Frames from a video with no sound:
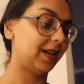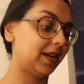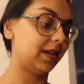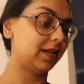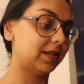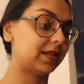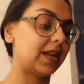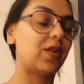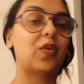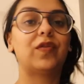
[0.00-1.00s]
it is
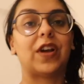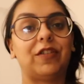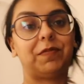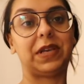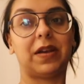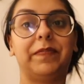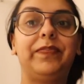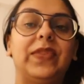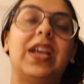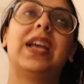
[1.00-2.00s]
10:05 p.m.
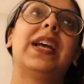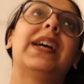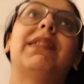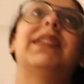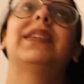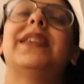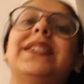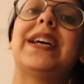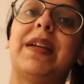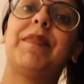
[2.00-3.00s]
A
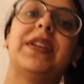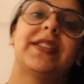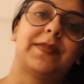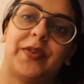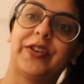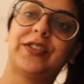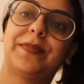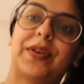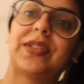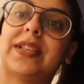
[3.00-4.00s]
tad bit disappointed
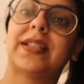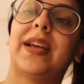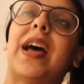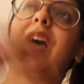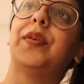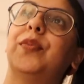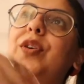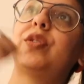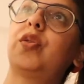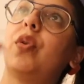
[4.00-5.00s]
because I said I
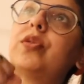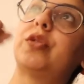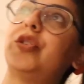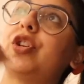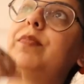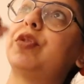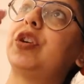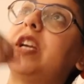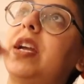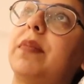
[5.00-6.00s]
would go to the gym
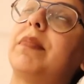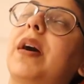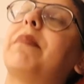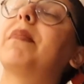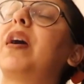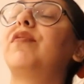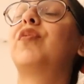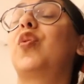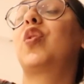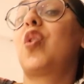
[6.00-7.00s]
today, but my
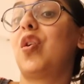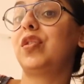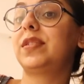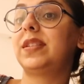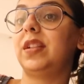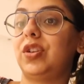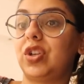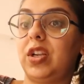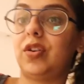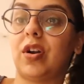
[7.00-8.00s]
phone calls
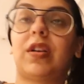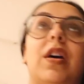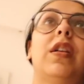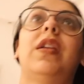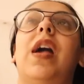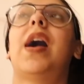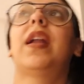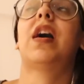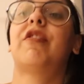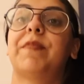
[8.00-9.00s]
literally got done
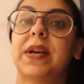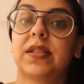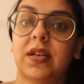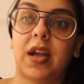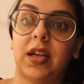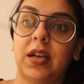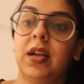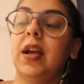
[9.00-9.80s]
at 9:30.